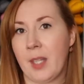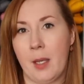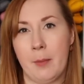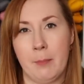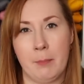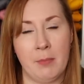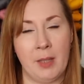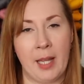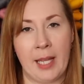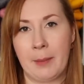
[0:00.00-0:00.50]

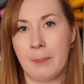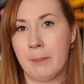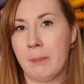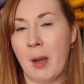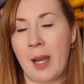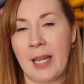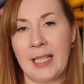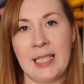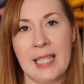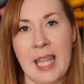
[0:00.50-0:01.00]
like
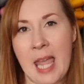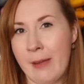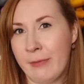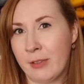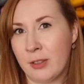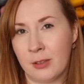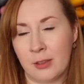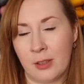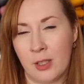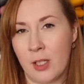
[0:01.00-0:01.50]
my
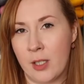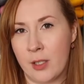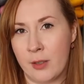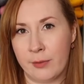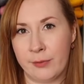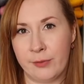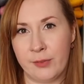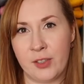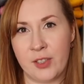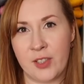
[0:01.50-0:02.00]
level
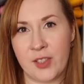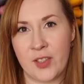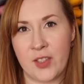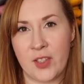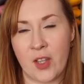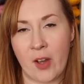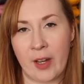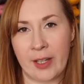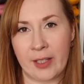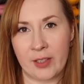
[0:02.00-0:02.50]
of
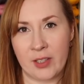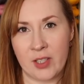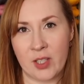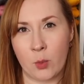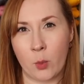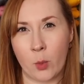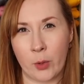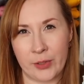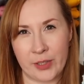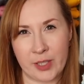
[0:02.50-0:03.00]
desire
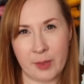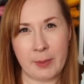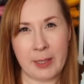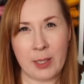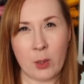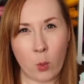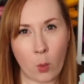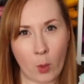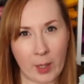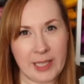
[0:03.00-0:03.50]
to want to be
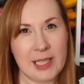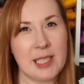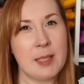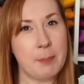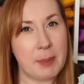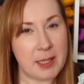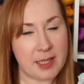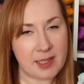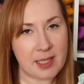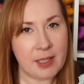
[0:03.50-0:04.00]
quite
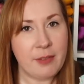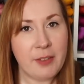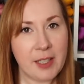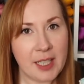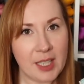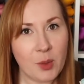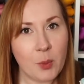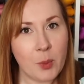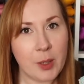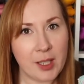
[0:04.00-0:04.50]

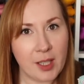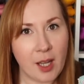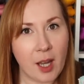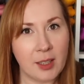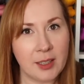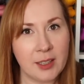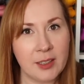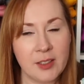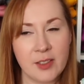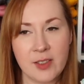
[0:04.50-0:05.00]
specific with
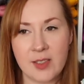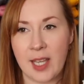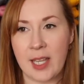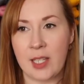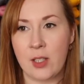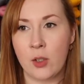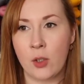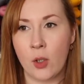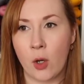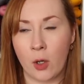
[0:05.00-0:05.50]
colours
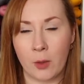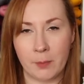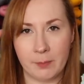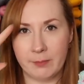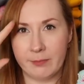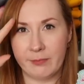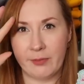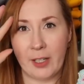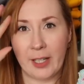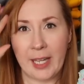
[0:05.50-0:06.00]
and not
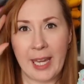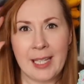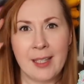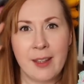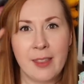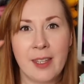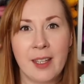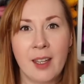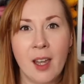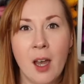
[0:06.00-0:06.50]
fuck
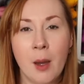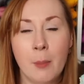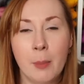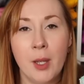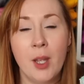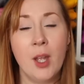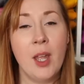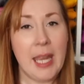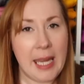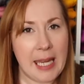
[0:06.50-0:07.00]
anything up
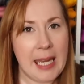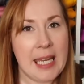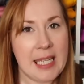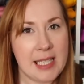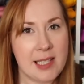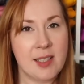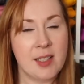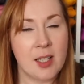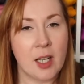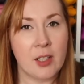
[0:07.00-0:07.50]

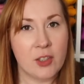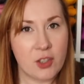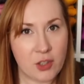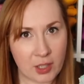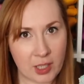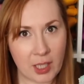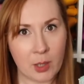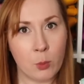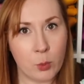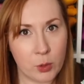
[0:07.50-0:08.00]
is such
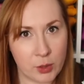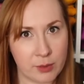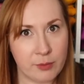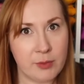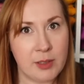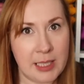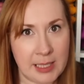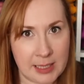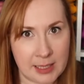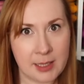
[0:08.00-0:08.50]
that I would
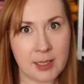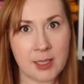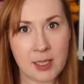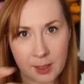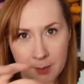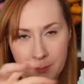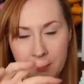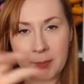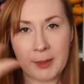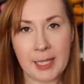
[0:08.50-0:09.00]
have needed
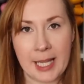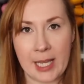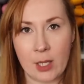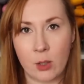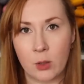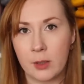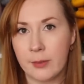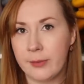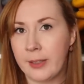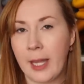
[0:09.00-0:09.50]
to lay
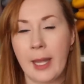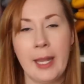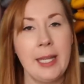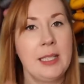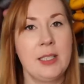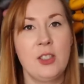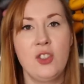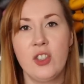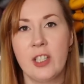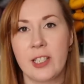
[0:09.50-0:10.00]
all of it.
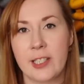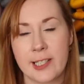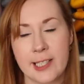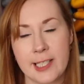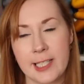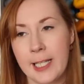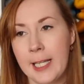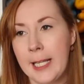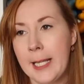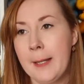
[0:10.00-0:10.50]

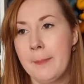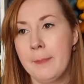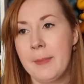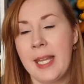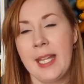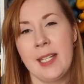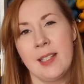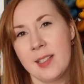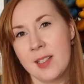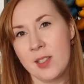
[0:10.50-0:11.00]

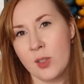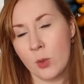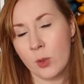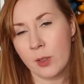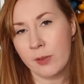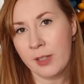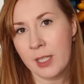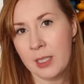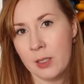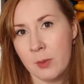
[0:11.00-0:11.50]
it's the sort
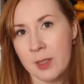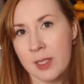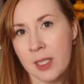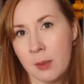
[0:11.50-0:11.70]
of thing that was